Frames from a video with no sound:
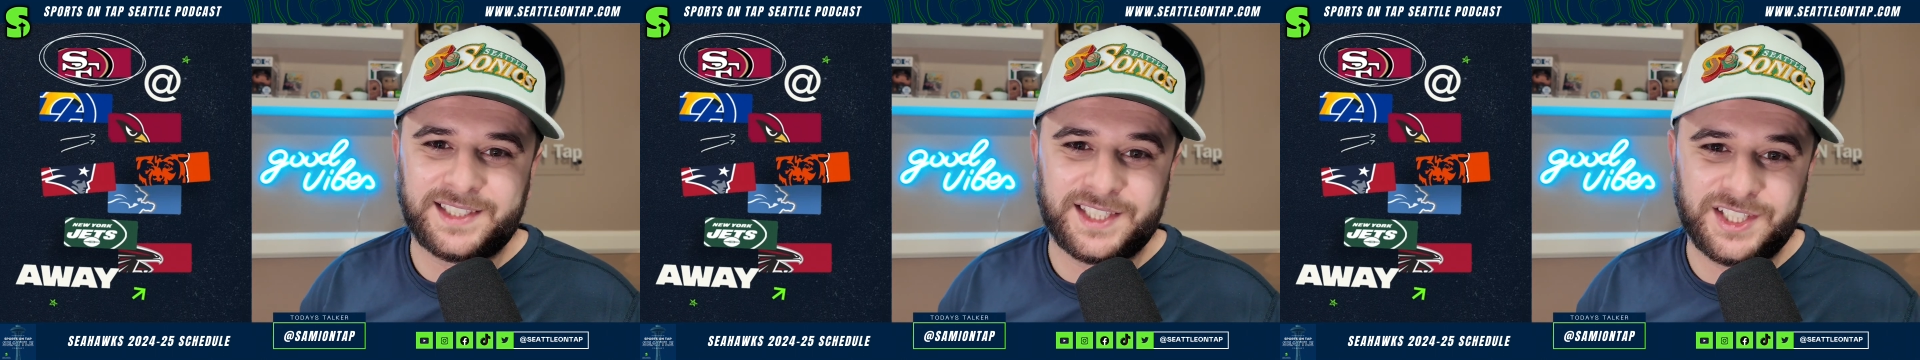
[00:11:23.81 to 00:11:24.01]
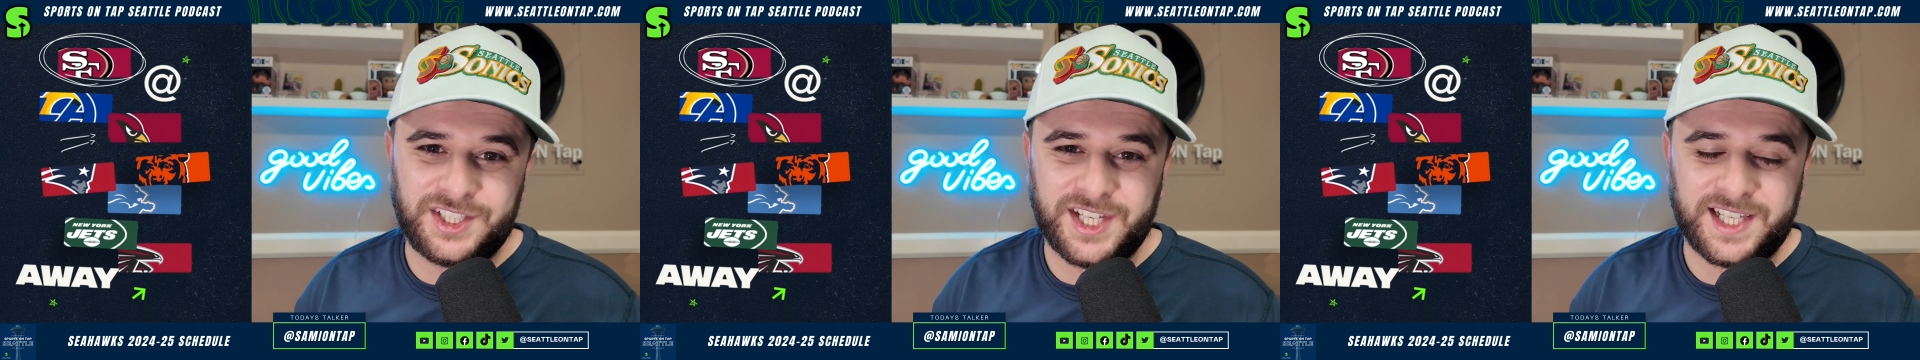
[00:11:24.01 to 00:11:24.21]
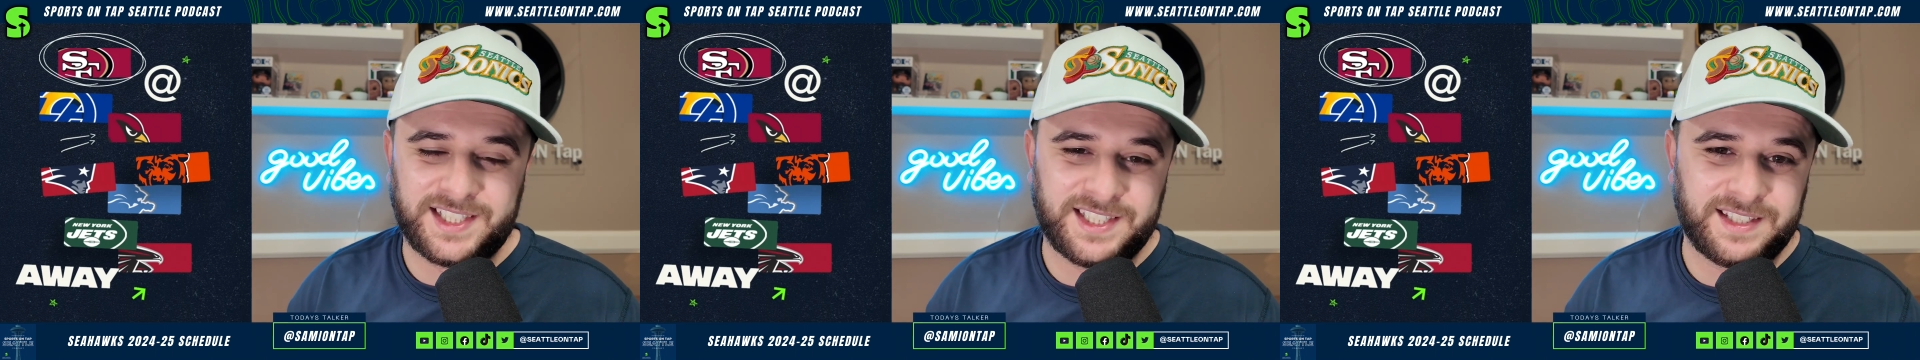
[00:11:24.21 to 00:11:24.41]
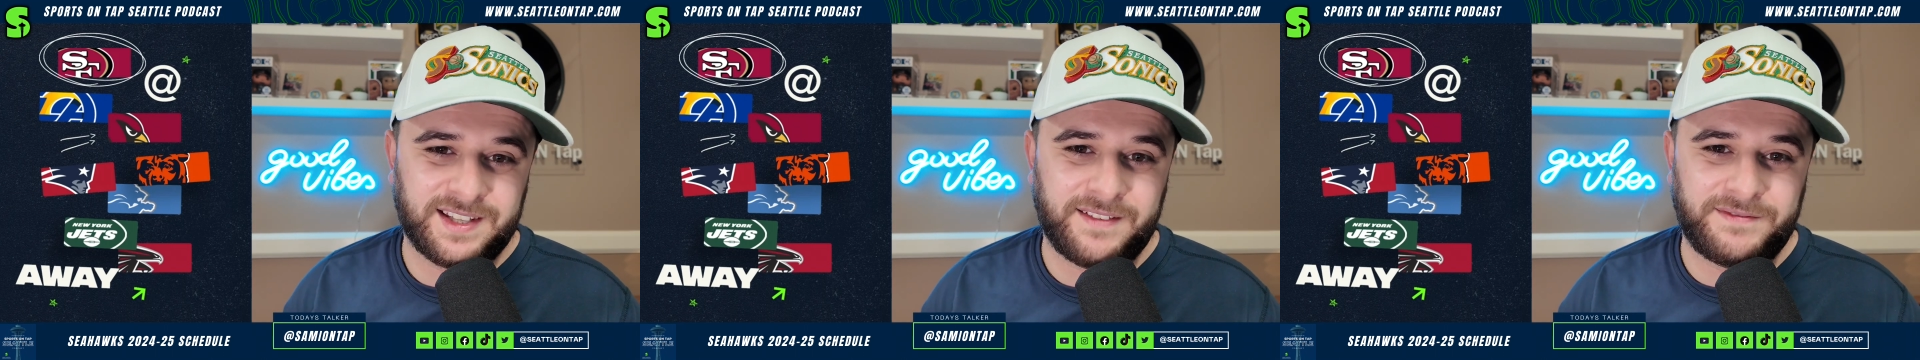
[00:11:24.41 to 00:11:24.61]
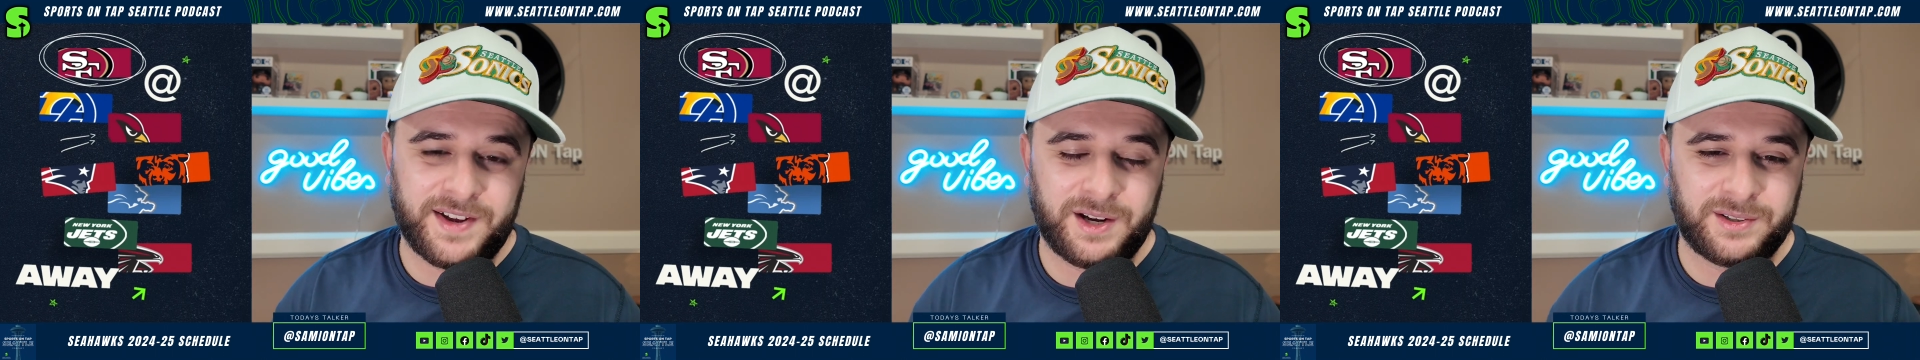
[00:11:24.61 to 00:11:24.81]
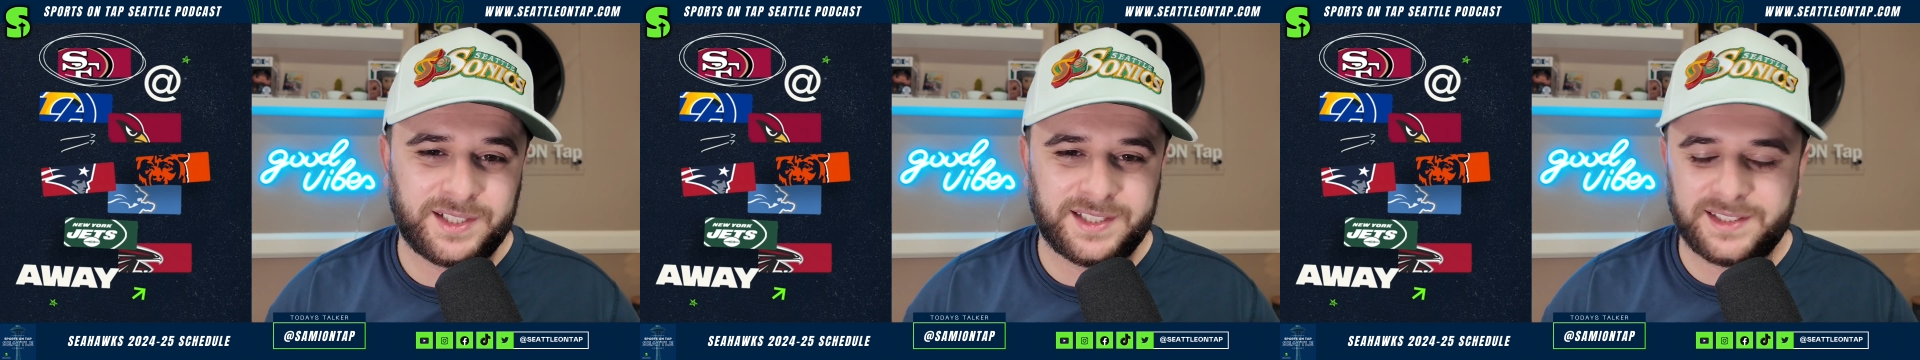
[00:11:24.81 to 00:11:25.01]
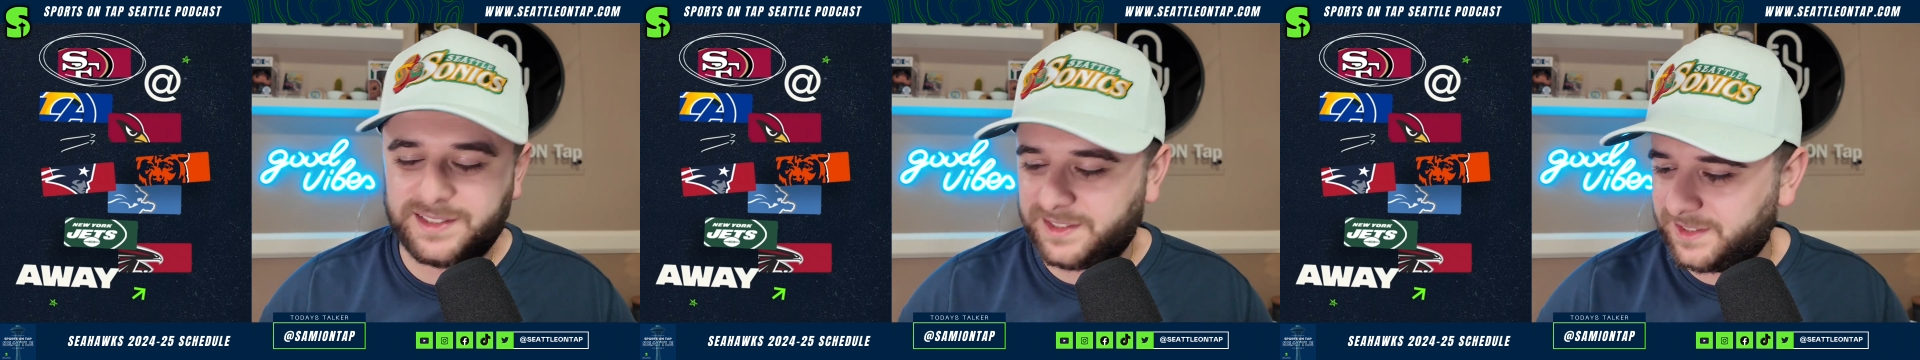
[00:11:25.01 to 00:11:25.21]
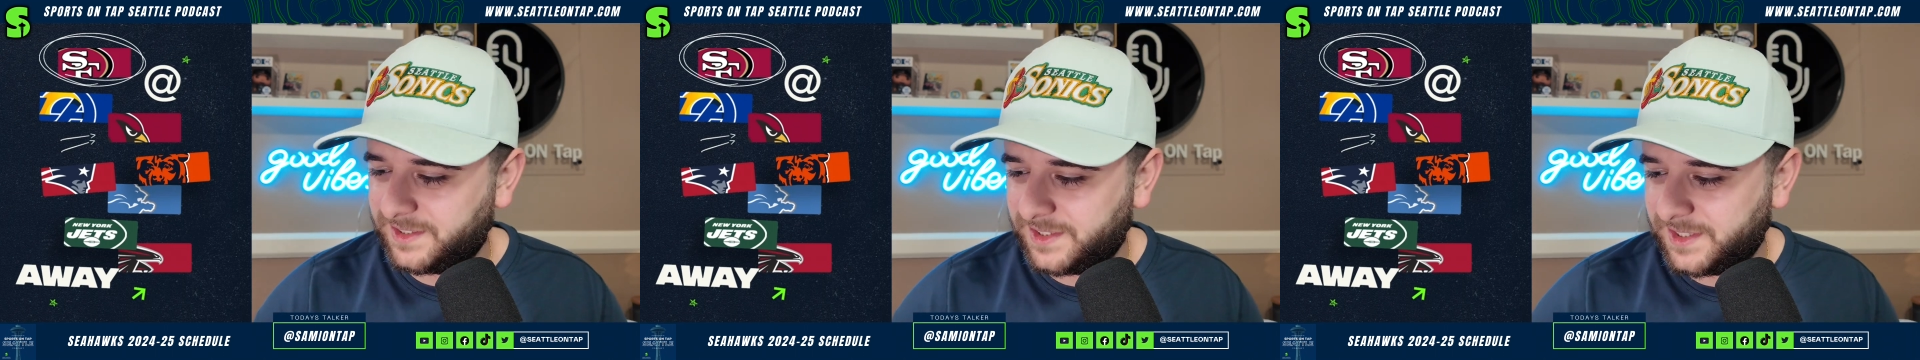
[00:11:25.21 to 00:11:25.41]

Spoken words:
the Jets, and the Falcons.